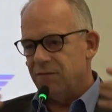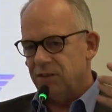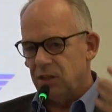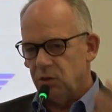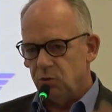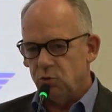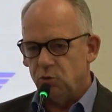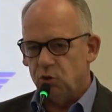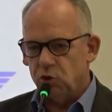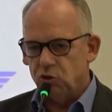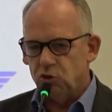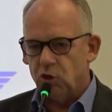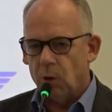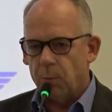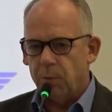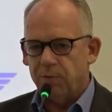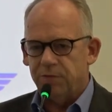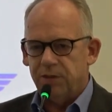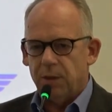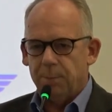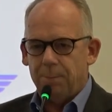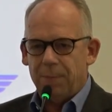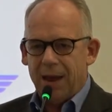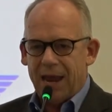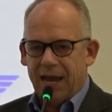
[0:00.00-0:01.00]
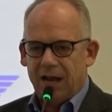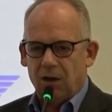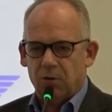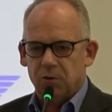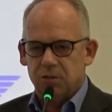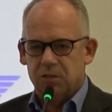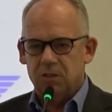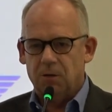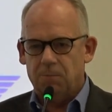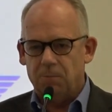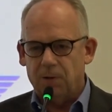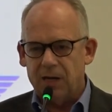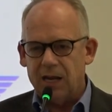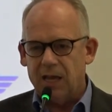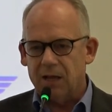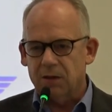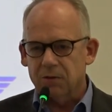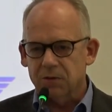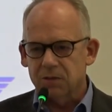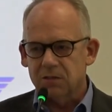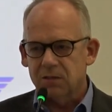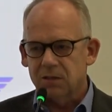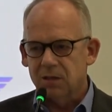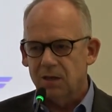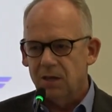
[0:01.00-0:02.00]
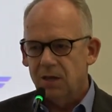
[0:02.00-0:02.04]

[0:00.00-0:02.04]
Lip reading: do the job of the bank or someone else,